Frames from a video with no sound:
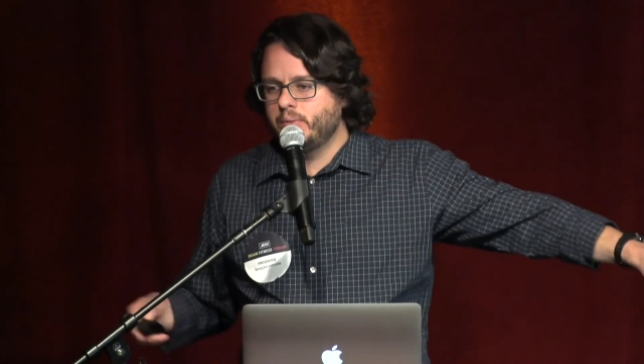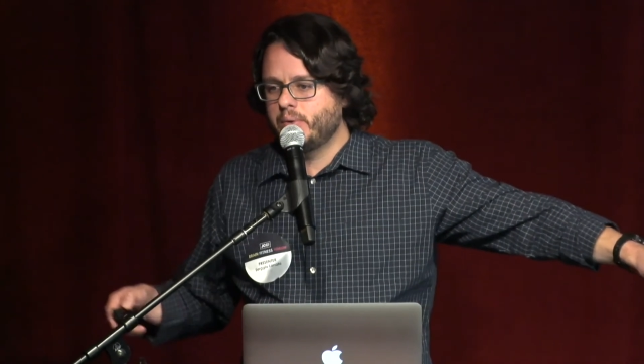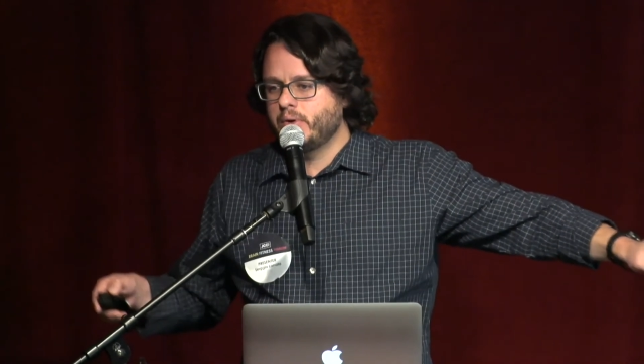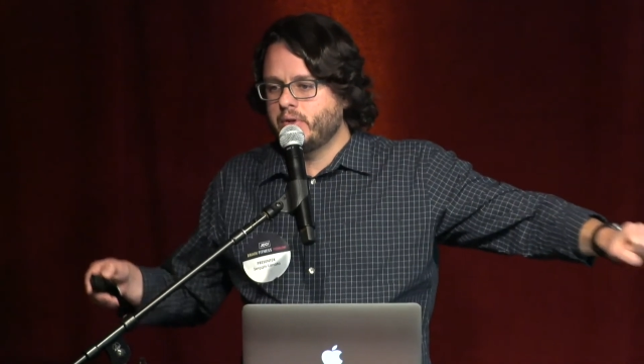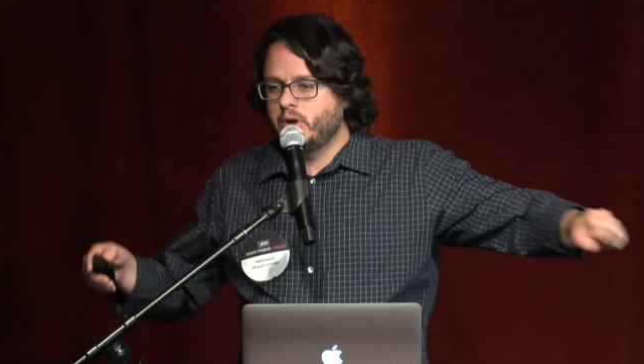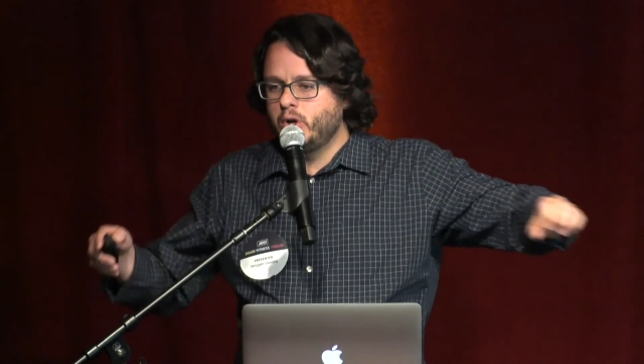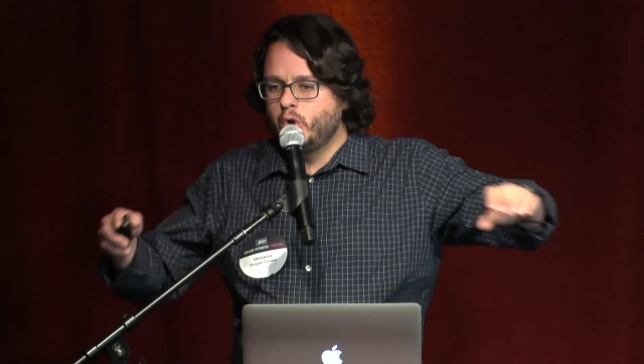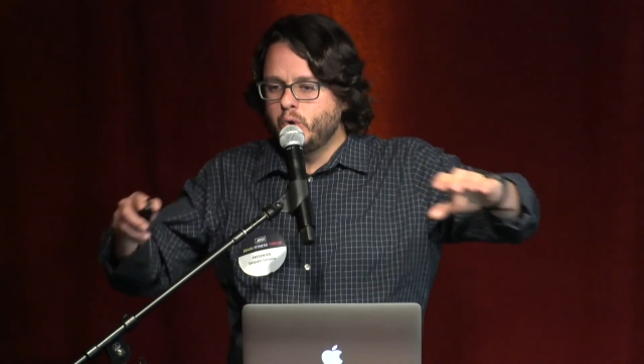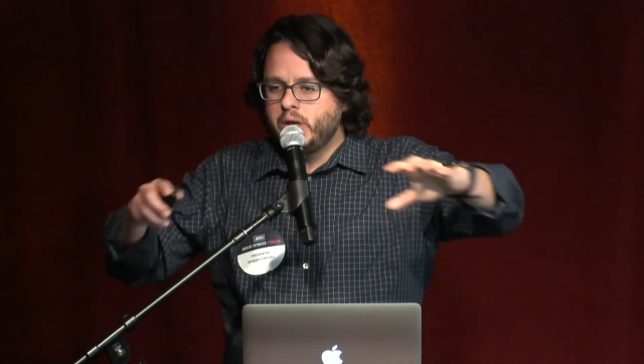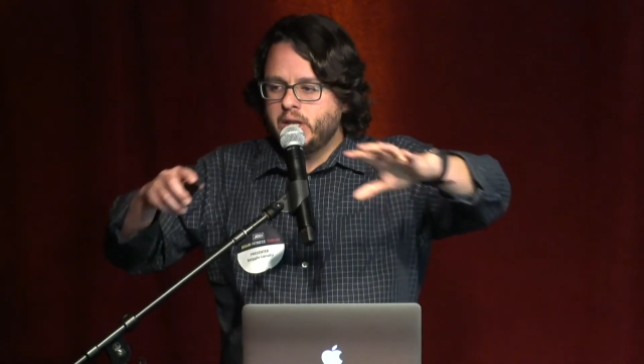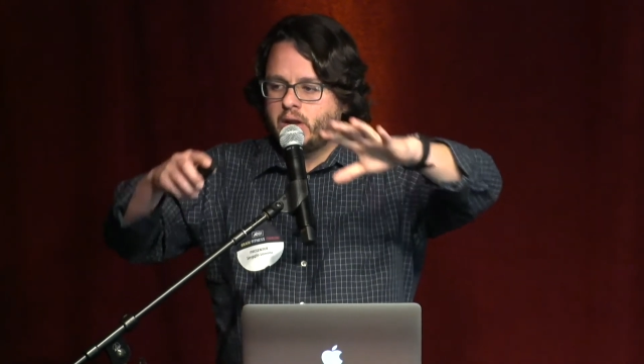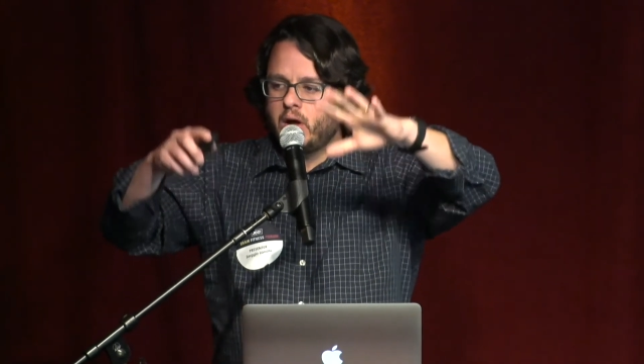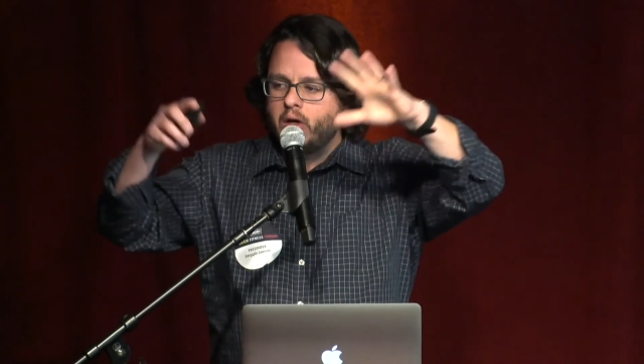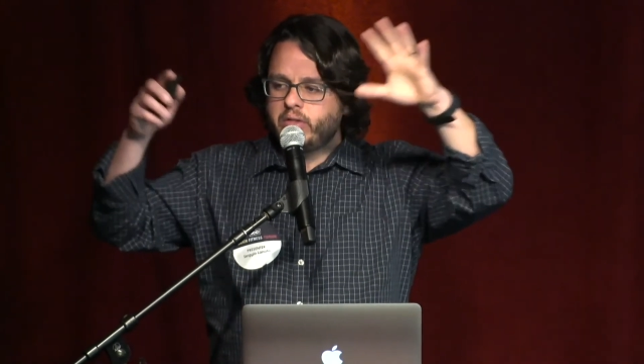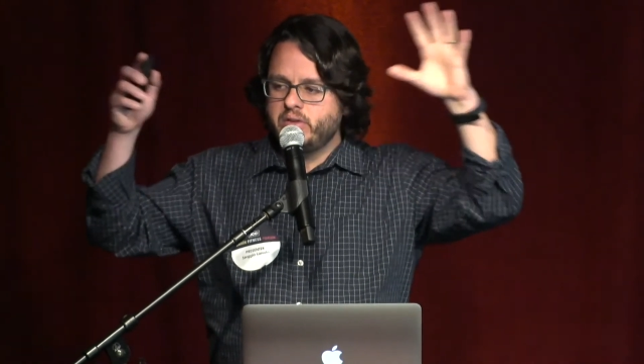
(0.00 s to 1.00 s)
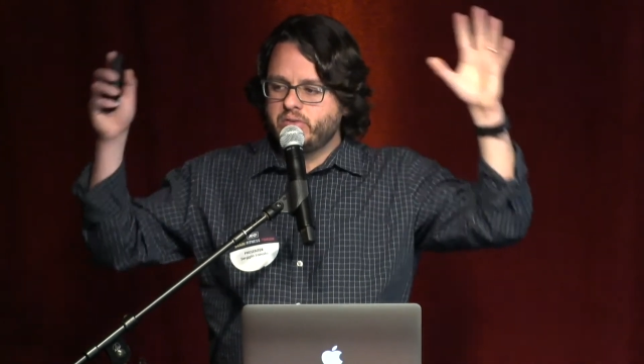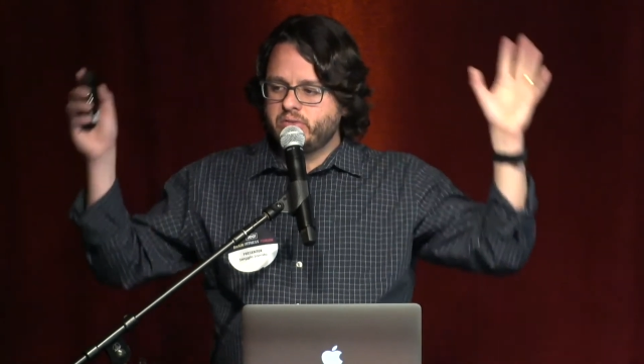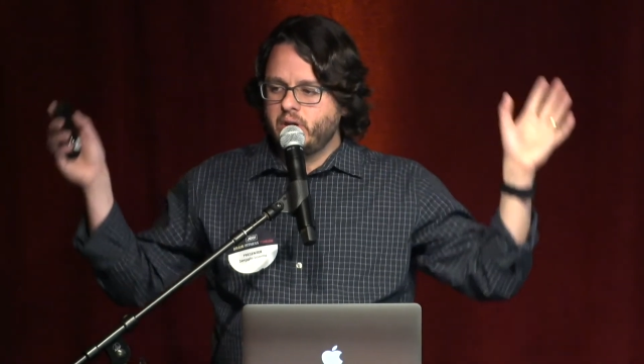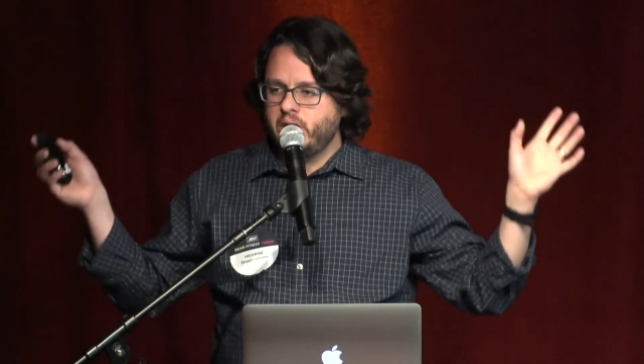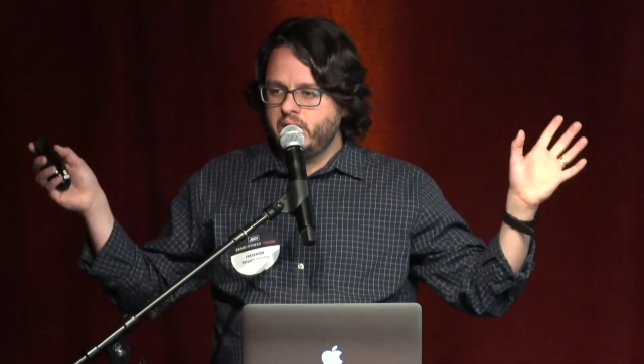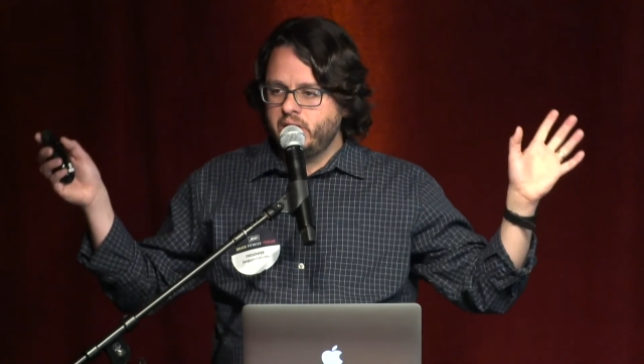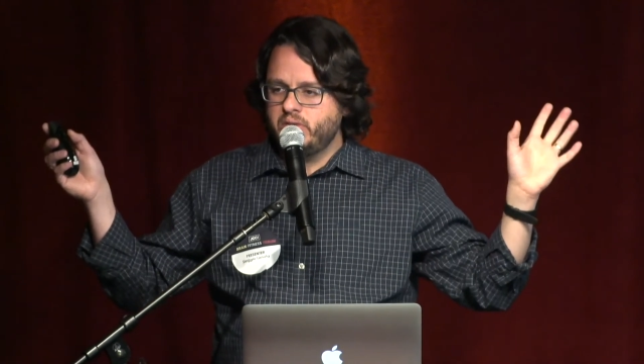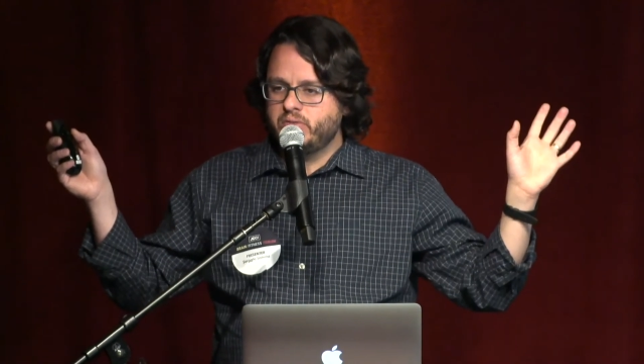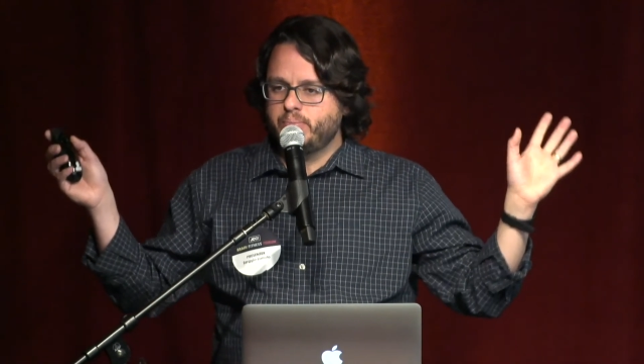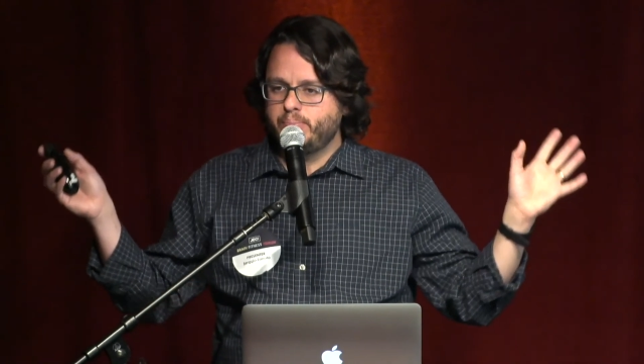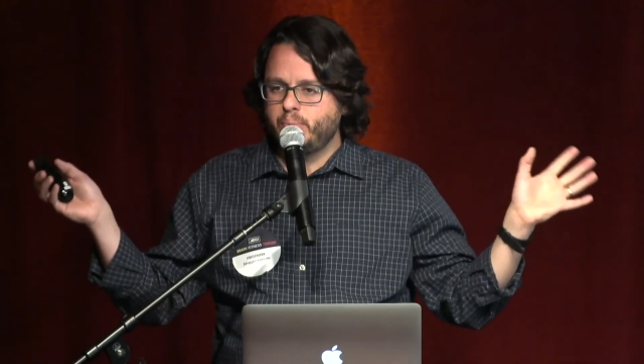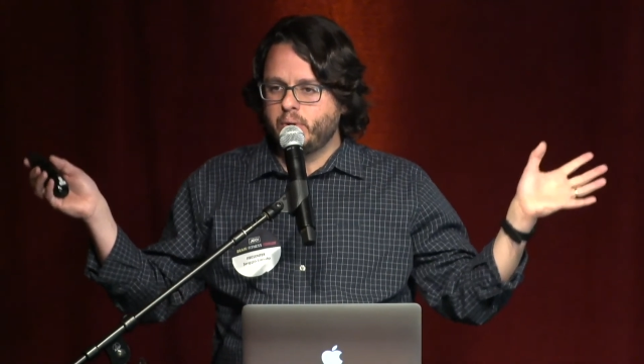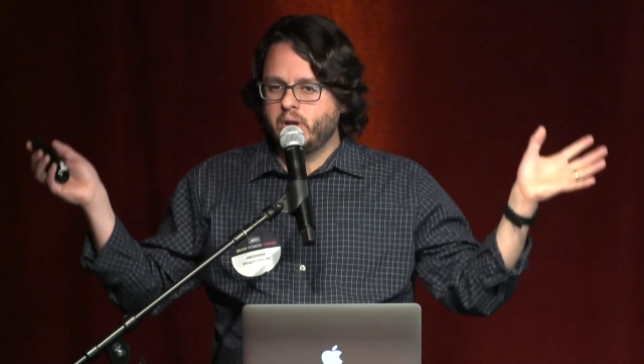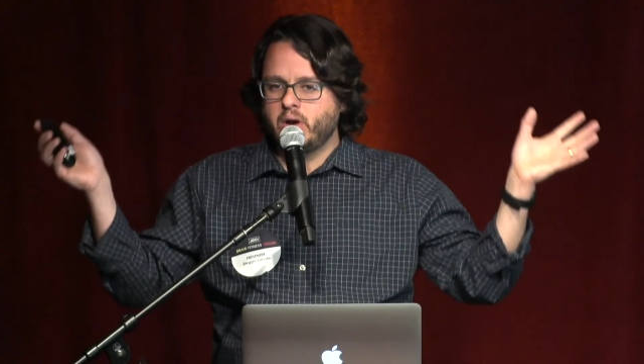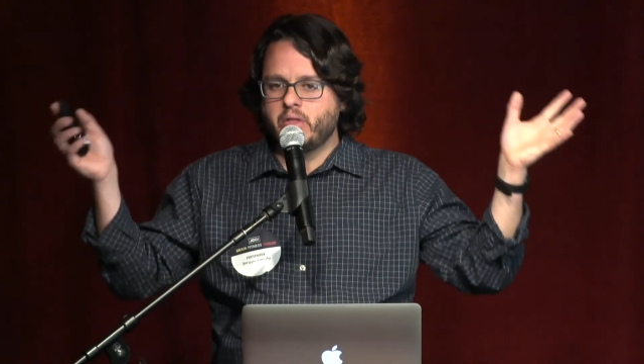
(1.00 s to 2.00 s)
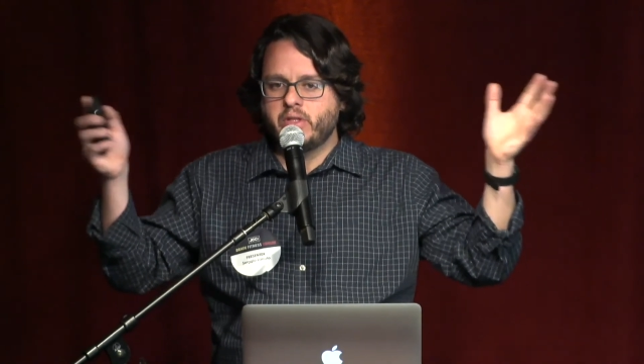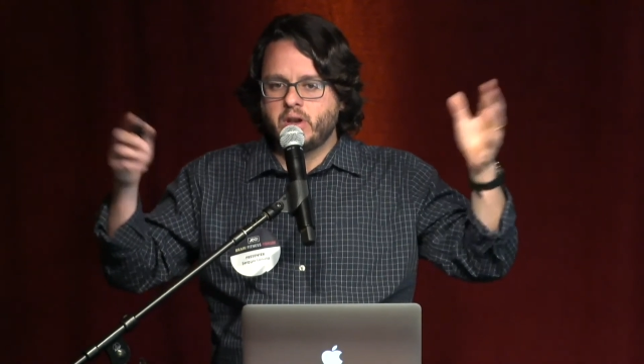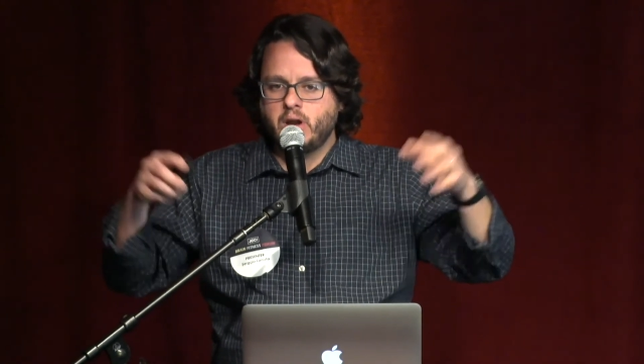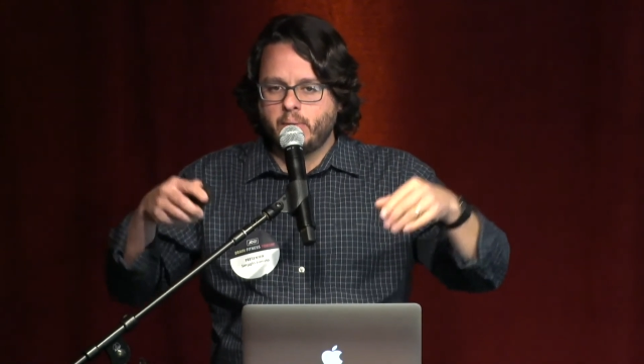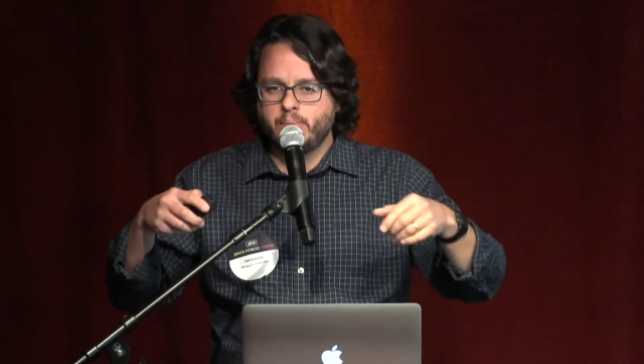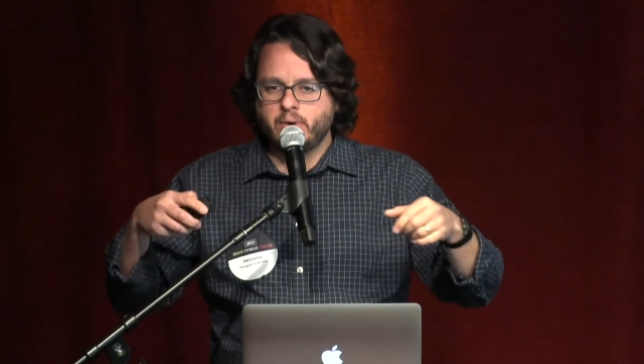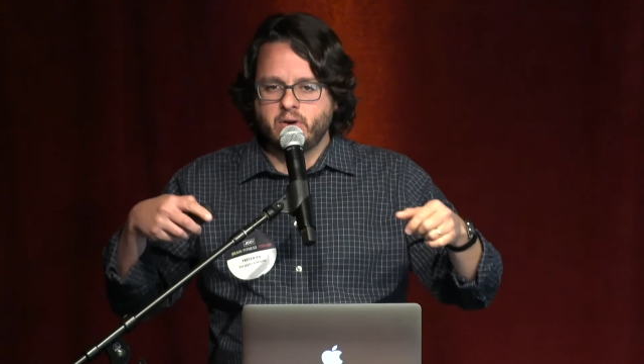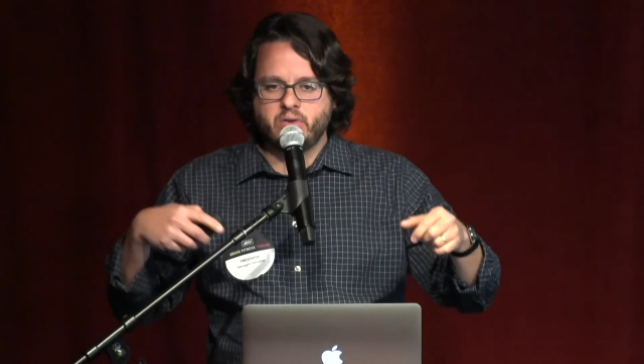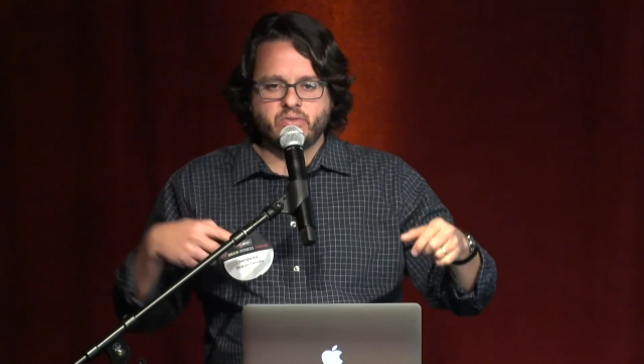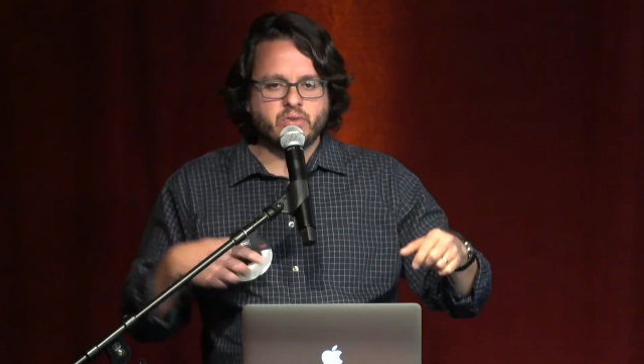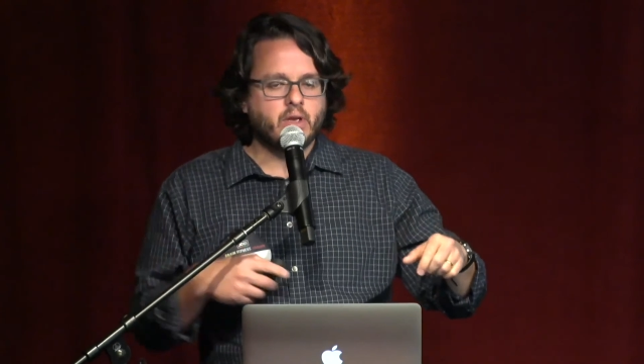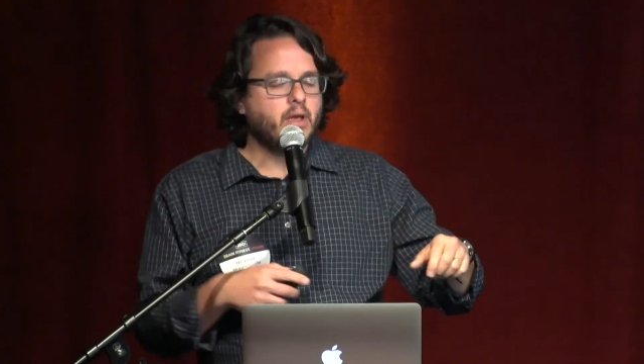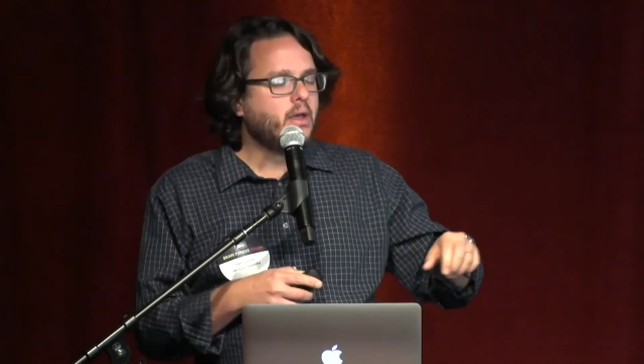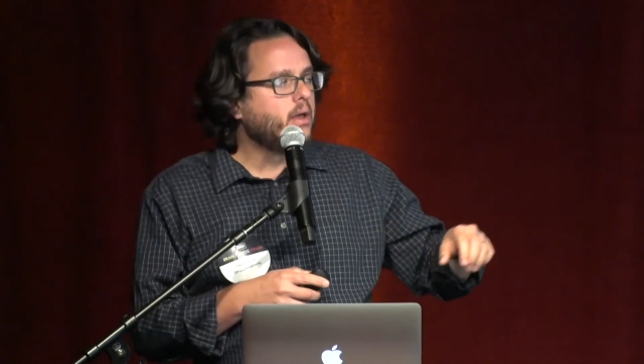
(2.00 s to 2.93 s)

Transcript: Where they're looking at all these studies, putting all the numbers,